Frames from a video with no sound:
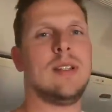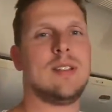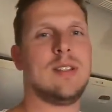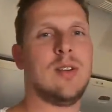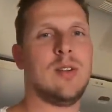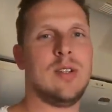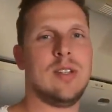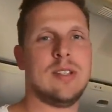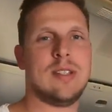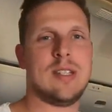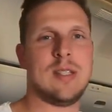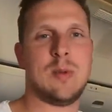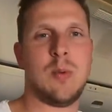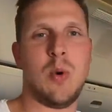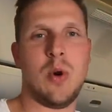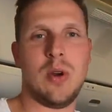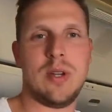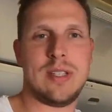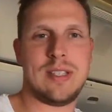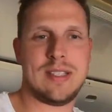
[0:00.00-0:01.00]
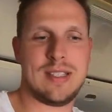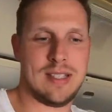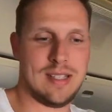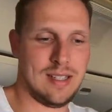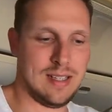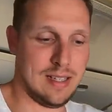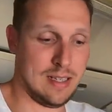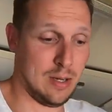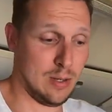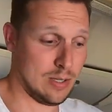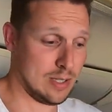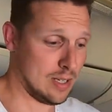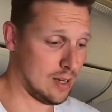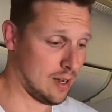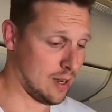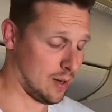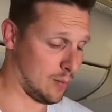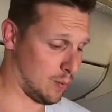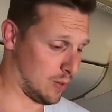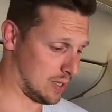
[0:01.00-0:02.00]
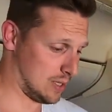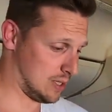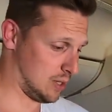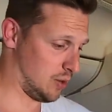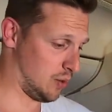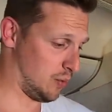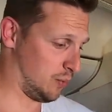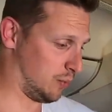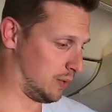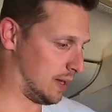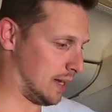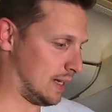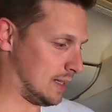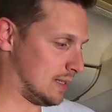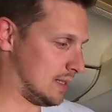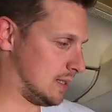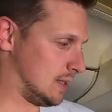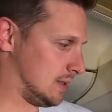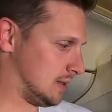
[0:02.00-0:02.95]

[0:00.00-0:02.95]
So this is what it looks like once you go flat.